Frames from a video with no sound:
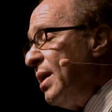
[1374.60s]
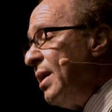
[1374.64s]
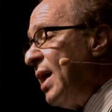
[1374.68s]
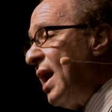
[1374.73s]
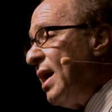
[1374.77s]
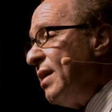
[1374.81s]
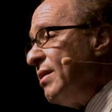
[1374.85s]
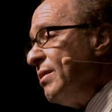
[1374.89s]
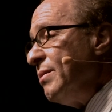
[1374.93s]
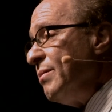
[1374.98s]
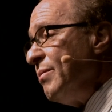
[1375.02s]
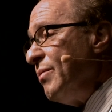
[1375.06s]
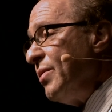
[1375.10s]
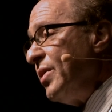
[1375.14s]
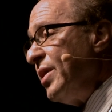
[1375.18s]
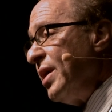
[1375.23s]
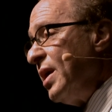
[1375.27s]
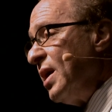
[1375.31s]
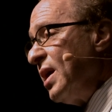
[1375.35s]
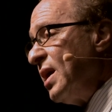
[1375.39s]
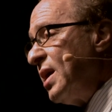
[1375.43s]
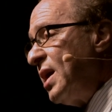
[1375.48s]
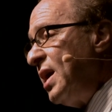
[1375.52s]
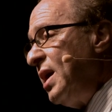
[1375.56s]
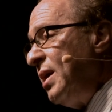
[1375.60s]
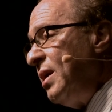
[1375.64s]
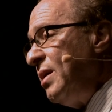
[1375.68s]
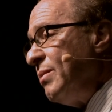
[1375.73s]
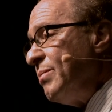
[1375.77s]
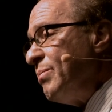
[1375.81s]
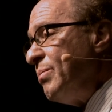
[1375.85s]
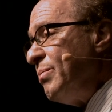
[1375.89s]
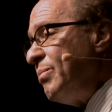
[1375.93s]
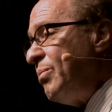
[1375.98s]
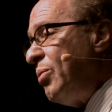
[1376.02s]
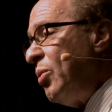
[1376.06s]
And a
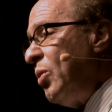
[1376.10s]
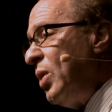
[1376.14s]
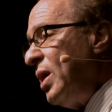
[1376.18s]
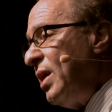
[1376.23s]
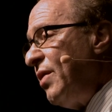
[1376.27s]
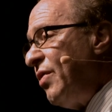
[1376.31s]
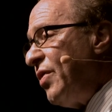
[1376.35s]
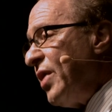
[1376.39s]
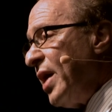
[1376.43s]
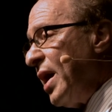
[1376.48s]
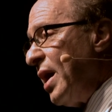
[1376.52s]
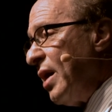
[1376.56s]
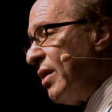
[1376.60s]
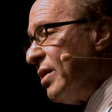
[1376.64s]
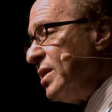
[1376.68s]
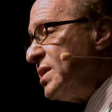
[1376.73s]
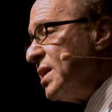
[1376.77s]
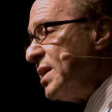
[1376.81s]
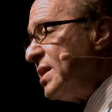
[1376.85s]
key point there is